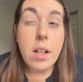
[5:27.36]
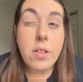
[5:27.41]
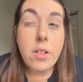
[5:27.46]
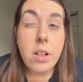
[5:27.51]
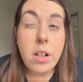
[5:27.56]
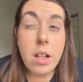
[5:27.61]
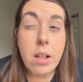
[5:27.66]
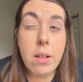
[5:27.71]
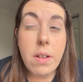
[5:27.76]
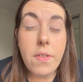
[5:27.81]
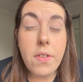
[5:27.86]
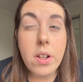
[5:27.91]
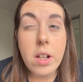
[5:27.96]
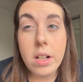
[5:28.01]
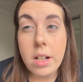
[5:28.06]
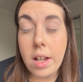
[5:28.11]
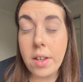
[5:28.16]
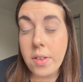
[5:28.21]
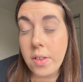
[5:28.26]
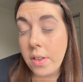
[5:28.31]
don't know if you can
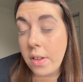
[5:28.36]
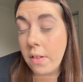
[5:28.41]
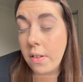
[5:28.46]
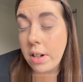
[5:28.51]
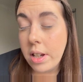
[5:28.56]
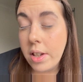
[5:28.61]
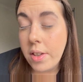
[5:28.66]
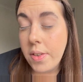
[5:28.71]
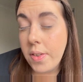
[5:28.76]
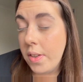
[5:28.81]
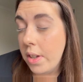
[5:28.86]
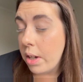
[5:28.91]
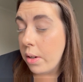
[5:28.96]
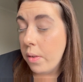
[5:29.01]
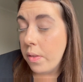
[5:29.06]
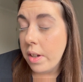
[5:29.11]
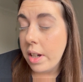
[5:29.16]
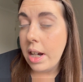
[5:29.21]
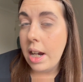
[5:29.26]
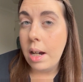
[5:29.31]
necessarily see it
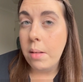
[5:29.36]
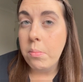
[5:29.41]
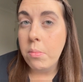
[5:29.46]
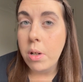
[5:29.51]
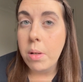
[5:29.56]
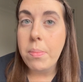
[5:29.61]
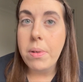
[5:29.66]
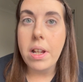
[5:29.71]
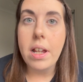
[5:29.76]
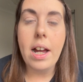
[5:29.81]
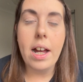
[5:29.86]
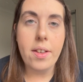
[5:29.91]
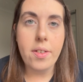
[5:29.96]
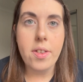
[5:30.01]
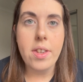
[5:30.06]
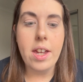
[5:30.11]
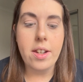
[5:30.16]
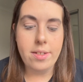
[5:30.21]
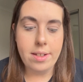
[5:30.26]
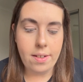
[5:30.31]
on the camera, but it
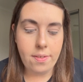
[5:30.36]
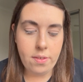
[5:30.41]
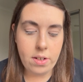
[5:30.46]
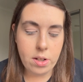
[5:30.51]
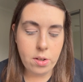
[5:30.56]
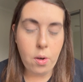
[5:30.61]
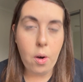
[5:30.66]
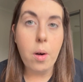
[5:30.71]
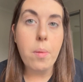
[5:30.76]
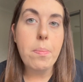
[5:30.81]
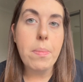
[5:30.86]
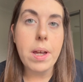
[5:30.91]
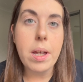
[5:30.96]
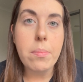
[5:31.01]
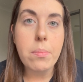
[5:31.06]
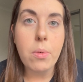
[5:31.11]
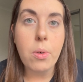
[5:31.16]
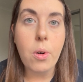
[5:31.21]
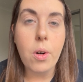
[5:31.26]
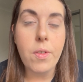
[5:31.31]
has, yeah, definitely got a bit
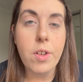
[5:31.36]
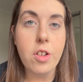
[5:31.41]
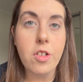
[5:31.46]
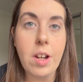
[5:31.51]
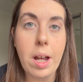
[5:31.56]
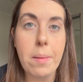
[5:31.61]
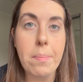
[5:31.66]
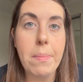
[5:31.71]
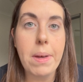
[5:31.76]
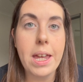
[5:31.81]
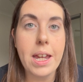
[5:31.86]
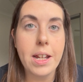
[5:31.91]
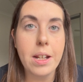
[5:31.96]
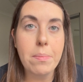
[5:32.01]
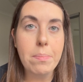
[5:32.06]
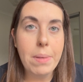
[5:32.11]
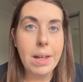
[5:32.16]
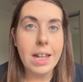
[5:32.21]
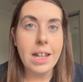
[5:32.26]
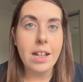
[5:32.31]
more of a champagne
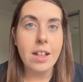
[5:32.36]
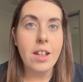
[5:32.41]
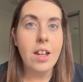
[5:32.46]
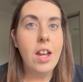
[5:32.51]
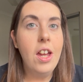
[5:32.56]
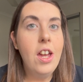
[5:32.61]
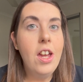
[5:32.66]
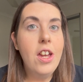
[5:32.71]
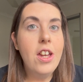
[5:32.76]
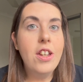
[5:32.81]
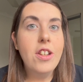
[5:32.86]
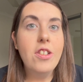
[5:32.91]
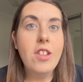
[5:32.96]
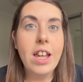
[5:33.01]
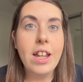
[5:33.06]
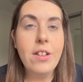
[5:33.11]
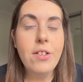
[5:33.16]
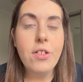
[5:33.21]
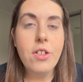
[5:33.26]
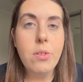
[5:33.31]
pink
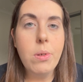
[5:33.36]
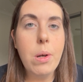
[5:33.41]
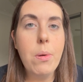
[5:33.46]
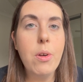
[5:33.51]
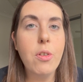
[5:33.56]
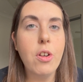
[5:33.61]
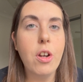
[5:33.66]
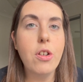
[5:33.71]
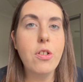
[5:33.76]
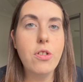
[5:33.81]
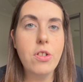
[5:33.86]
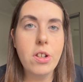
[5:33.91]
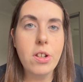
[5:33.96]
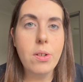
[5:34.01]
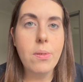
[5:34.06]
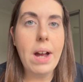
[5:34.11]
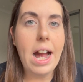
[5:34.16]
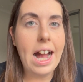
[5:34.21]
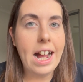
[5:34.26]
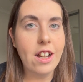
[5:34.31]
tinge to it, which I
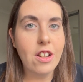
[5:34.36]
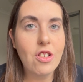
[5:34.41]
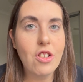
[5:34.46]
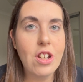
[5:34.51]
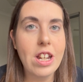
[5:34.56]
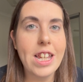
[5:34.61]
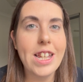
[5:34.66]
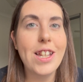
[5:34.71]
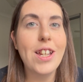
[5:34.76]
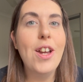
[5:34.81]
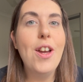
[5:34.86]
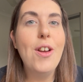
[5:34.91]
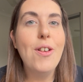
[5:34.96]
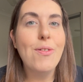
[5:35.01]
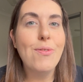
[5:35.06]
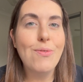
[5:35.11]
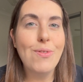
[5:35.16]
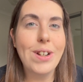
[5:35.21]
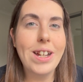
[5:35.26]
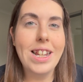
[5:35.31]
do actually
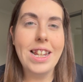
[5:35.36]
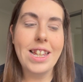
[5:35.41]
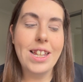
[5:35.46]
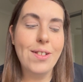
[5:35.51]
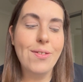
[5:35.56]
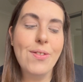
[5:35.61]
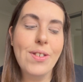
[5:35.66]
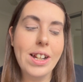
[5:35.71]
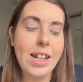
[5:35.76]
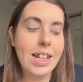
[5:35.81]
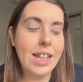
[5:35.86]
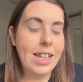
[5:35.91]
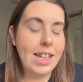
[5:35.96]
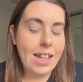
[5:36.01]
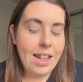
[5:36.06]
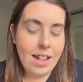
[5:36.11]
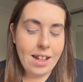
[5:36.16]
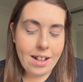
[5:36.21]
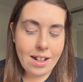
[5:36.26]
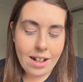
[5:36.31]
really
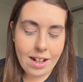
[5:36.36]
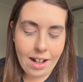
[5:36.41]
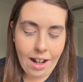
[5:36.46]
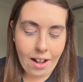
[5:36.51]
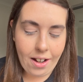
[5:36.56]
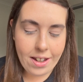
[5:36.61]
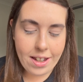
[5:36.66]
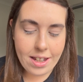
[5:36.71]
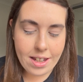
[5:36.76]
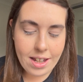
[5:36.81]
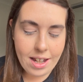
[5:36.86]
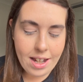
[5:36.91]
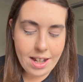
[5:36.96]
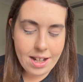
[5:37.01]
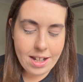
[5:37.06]
like.